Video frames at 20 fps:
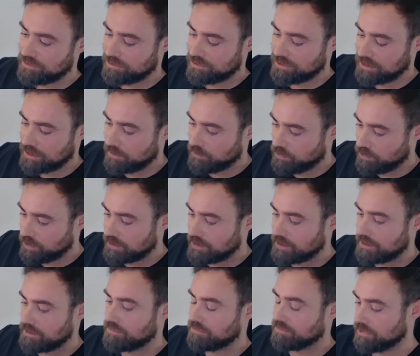
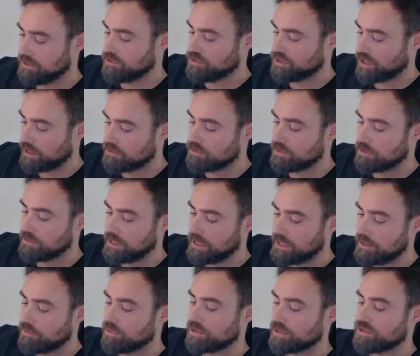someone that
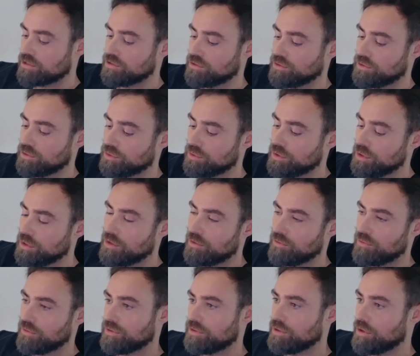genuinely wants to,
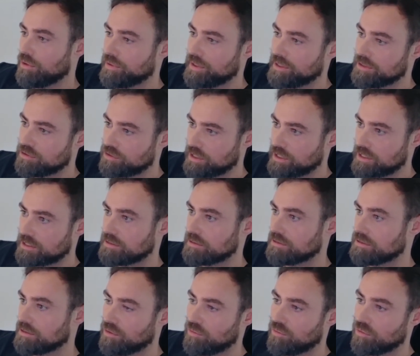with no
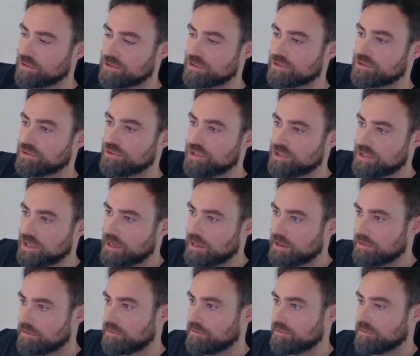interest, wants to
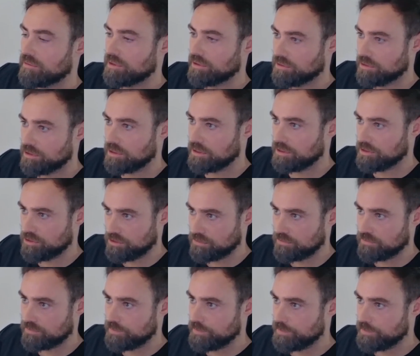share their knowledge.